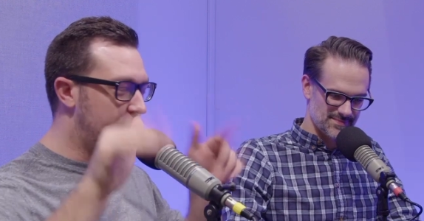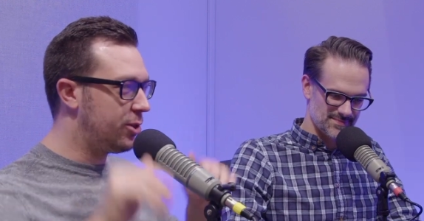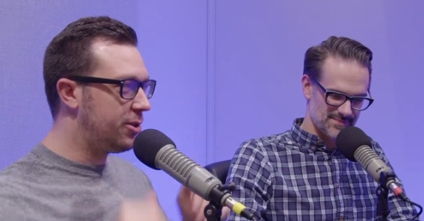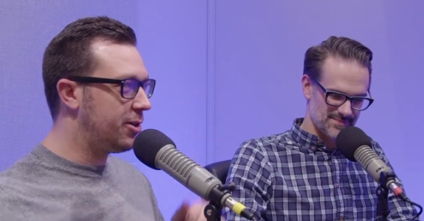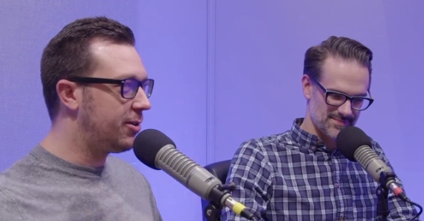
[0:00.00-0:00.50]

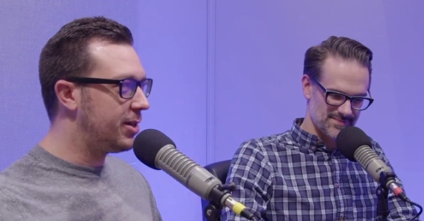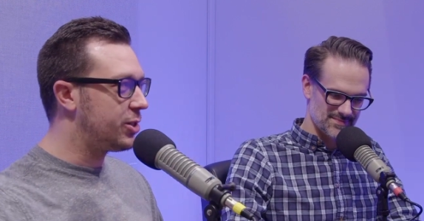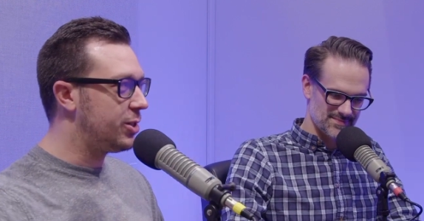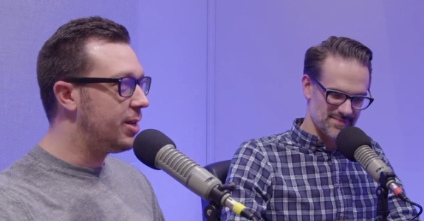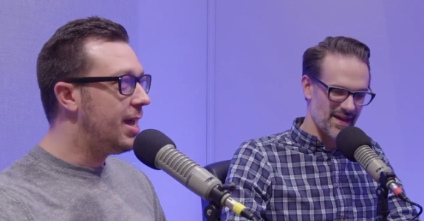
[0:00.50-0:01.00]
Speaker 1: sure they're a
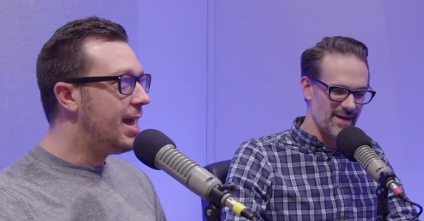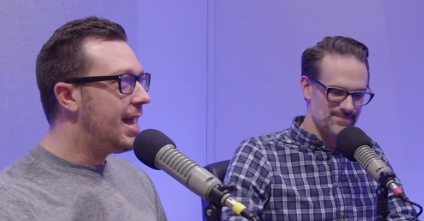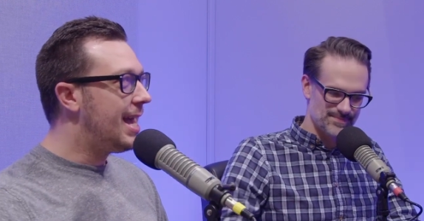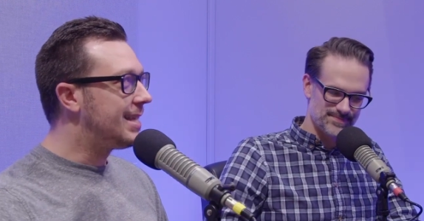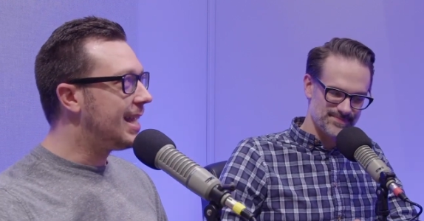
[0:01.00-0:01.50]
Christian. Yeah.
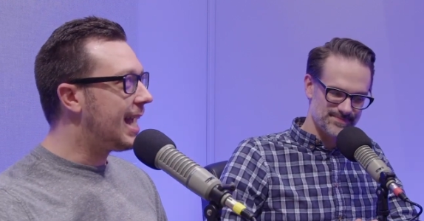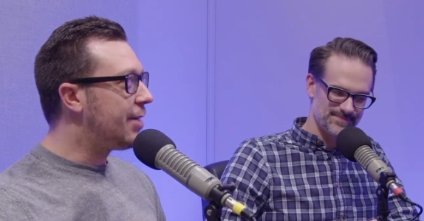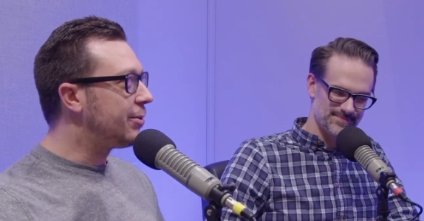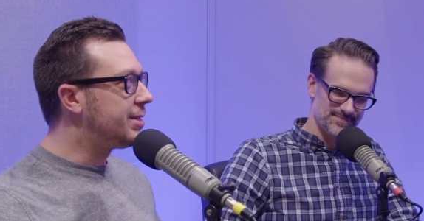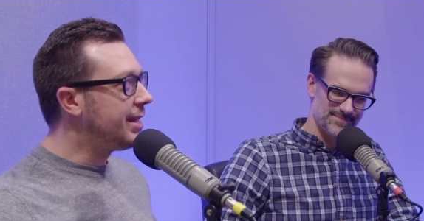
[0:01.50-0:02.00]
It's like I
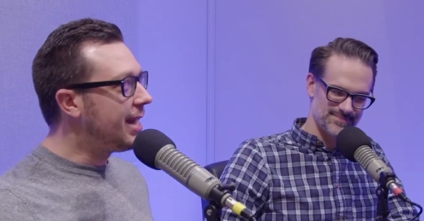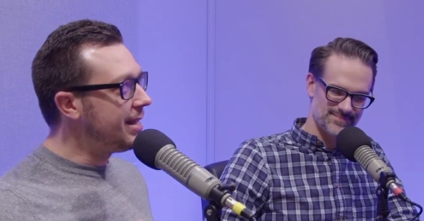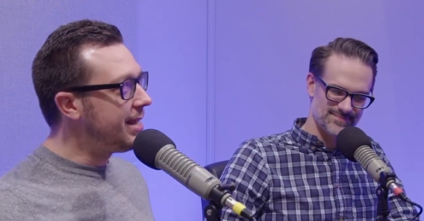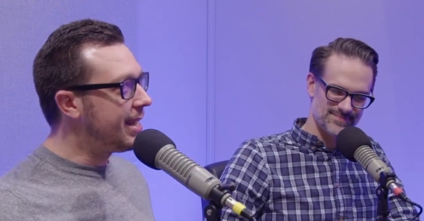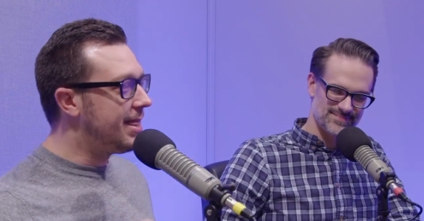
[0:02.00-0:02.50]
don't see
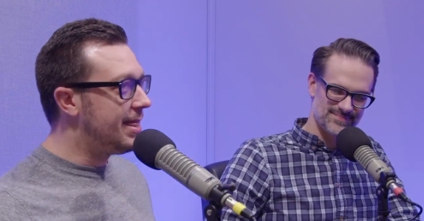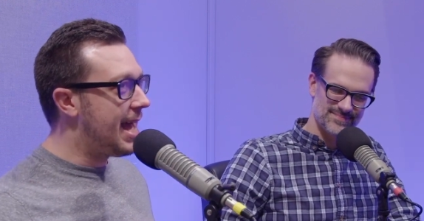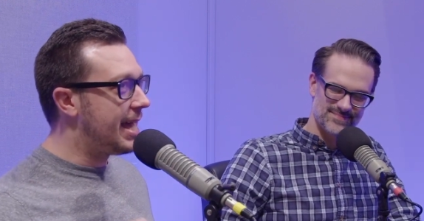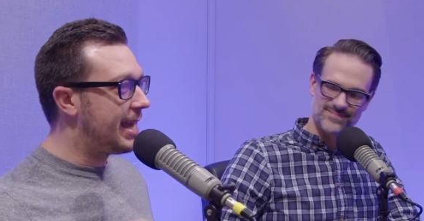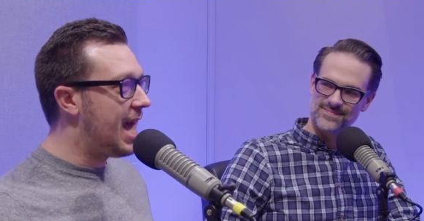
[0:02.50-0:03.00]
God taking
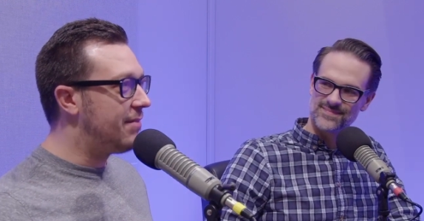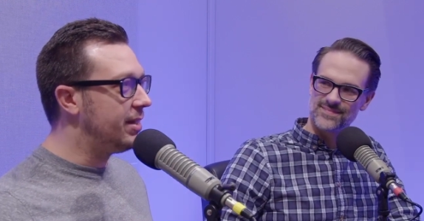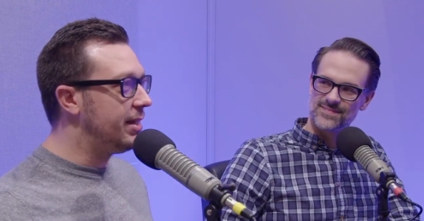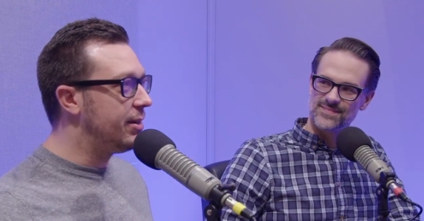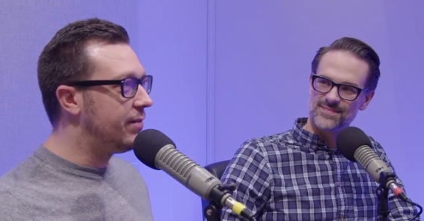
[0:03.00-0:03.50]
that
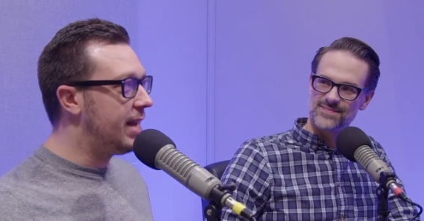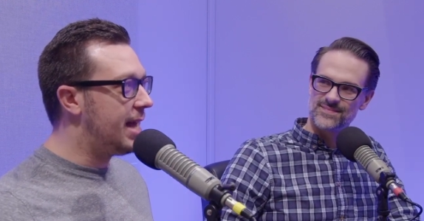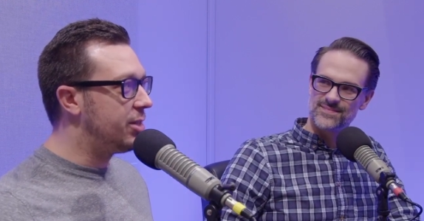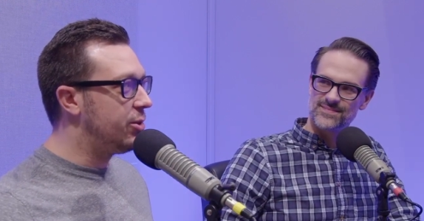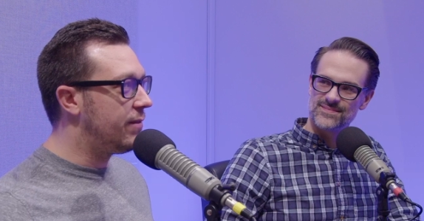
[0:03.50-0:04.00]
cavalier of an
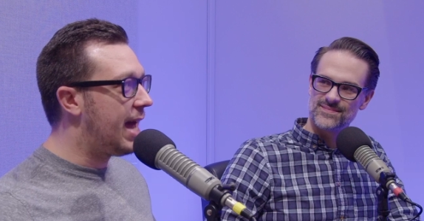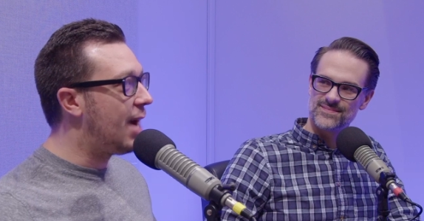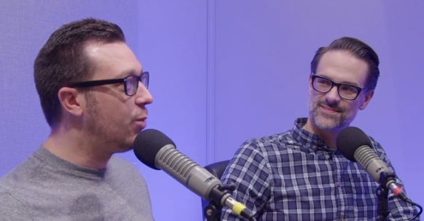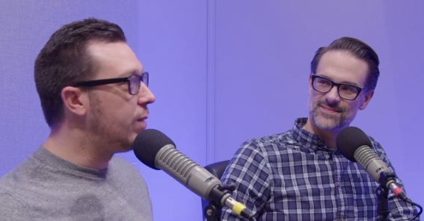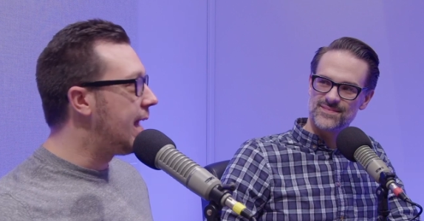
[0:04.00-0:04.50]
attitude of
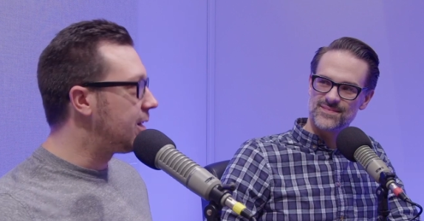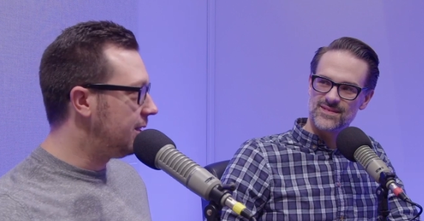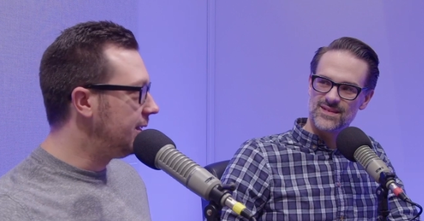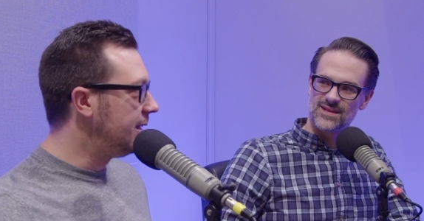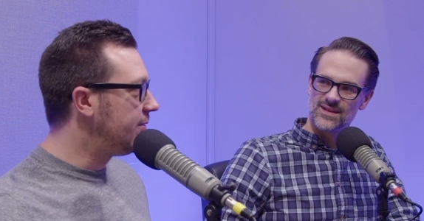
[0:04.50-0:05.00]
how we
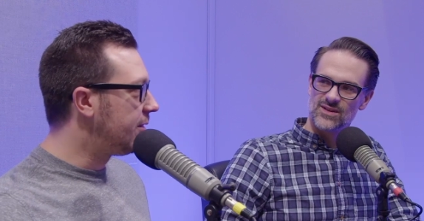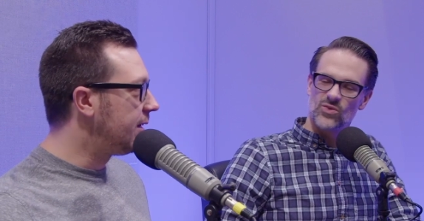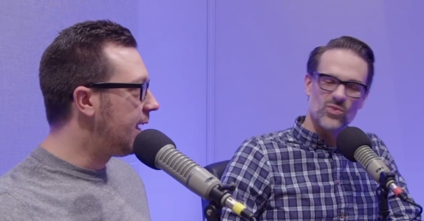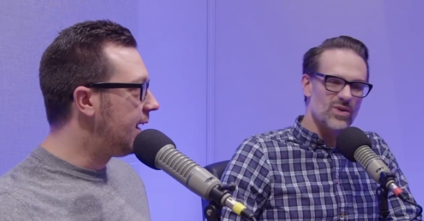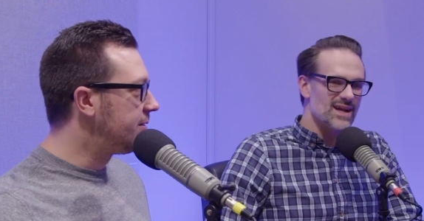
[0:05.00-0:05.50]
actually live our
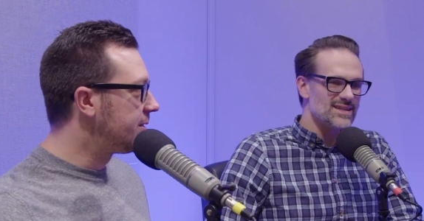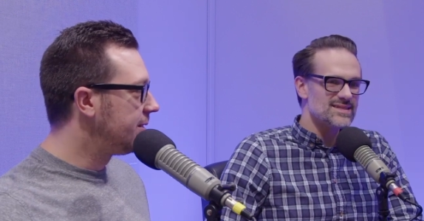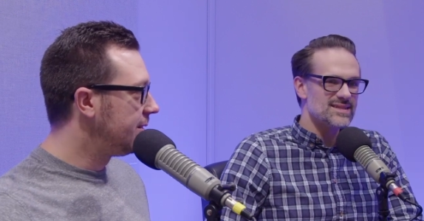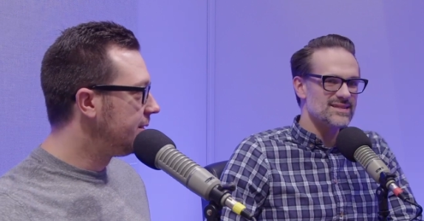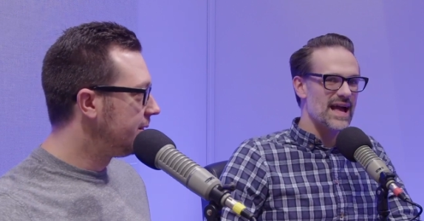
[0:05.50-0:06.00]
lives. Right. God
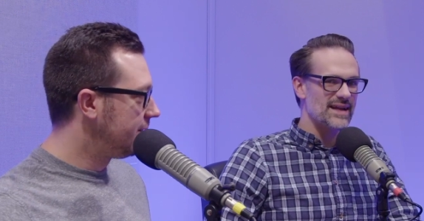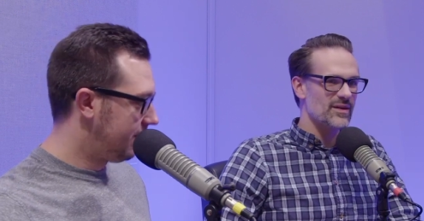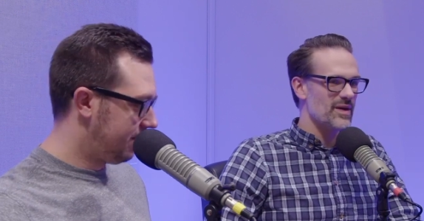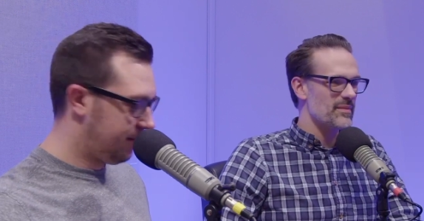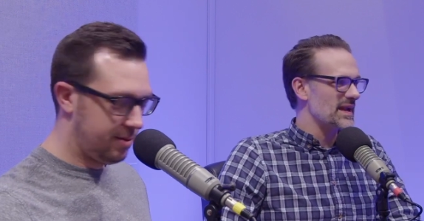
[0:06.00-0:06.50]
doesn't
Speaker 2: act
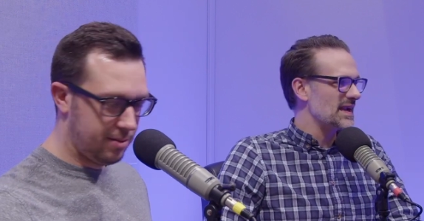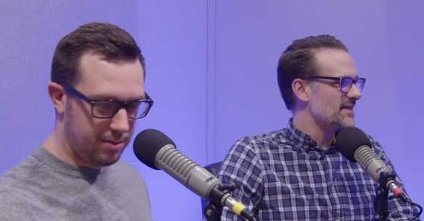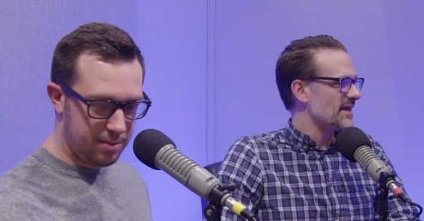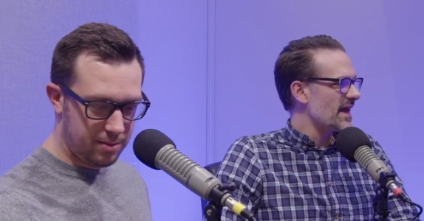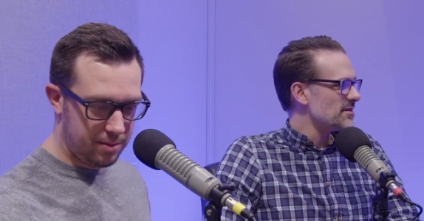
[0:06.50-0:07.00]
that way about
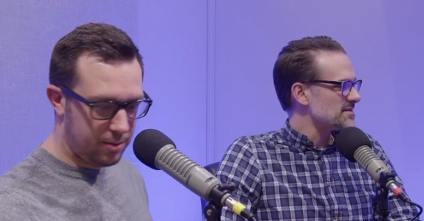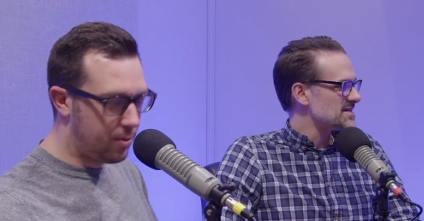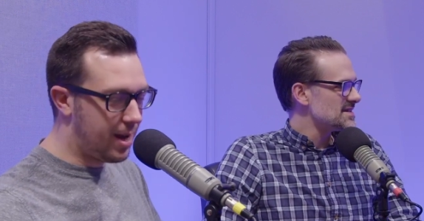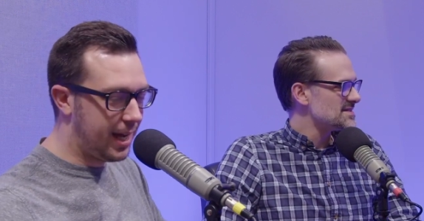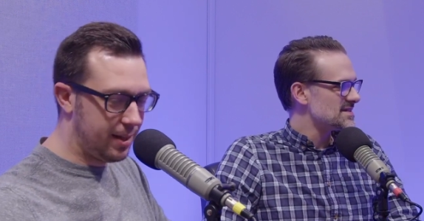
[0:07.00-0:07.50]
anything else.
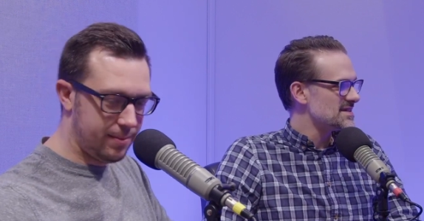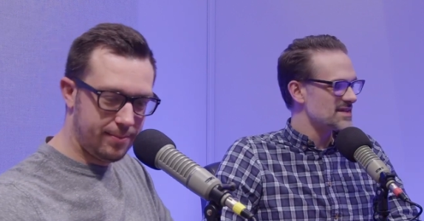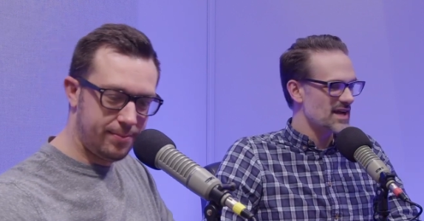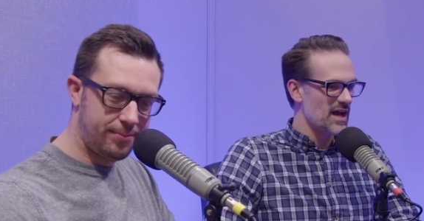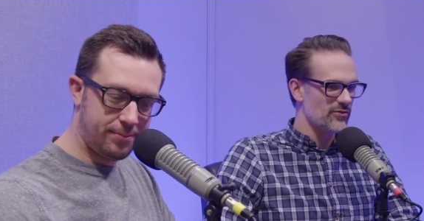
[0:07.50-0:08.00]
Right. He's, he's,
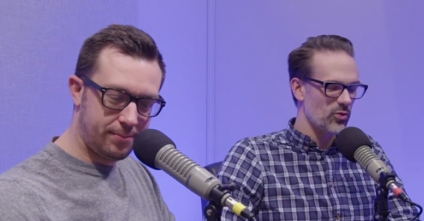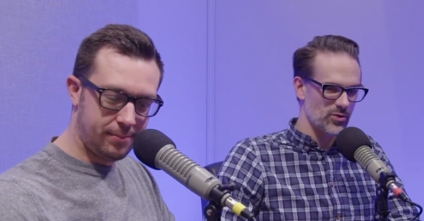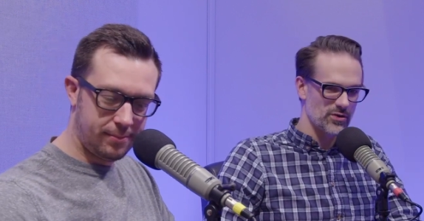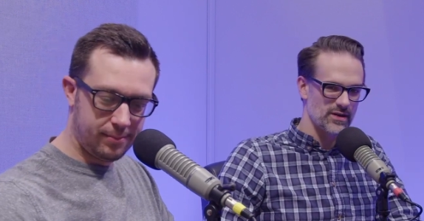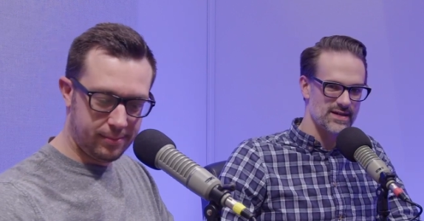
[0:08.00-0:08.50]
a God of
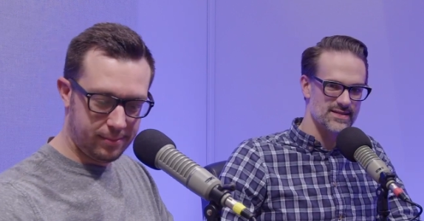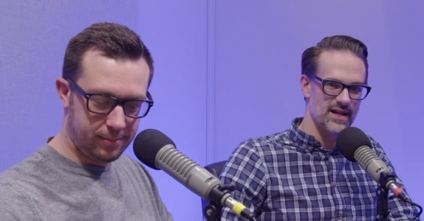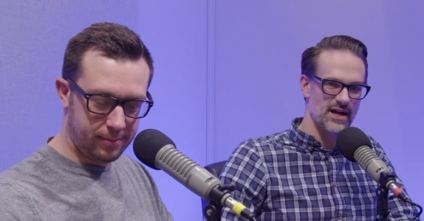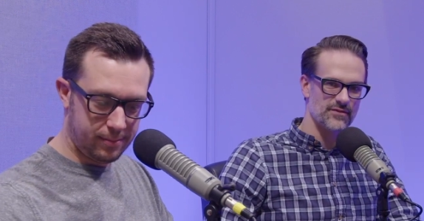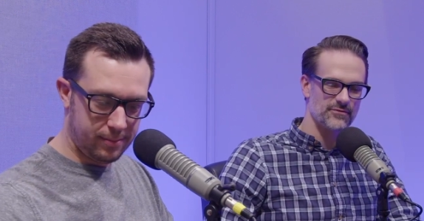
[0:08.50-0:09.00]
order and he's a
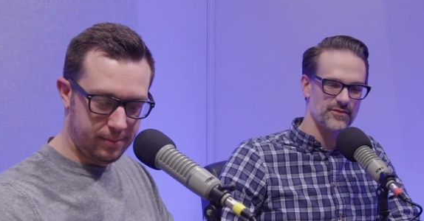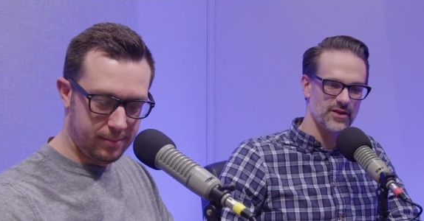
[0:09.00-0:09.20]
God of, you